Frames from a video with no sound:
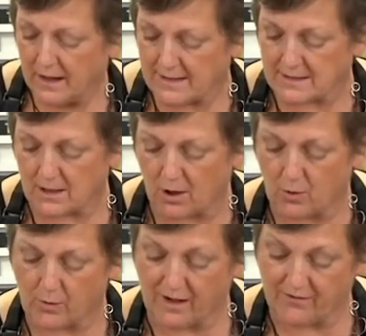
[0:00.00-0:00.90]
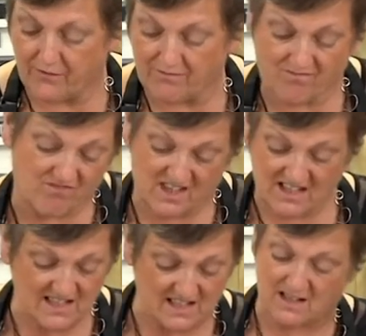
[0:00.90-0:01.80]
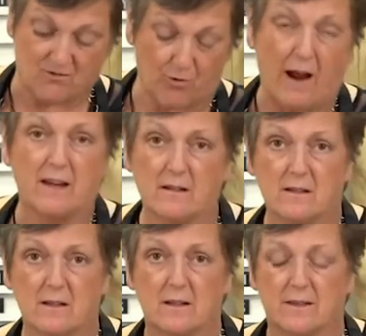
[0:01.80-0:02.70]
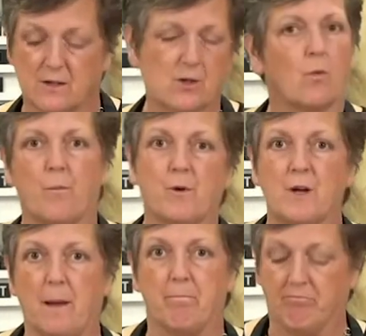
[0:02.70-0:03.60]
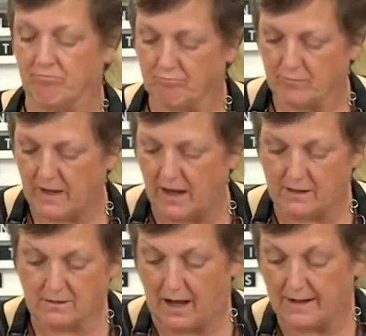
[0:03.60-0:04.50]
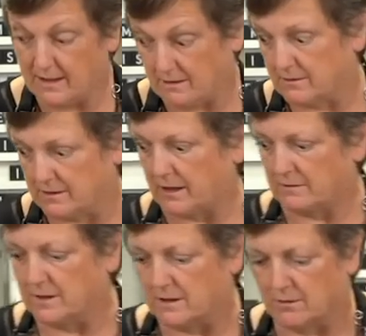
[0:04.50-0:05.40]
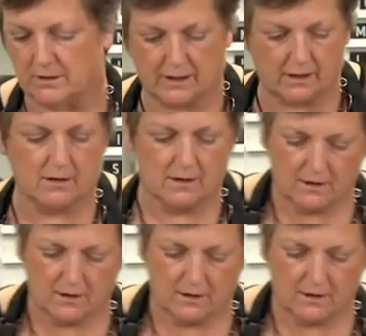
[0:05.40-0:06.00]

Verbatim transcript: And so if this isn't right, then do it one more time. And I can like literally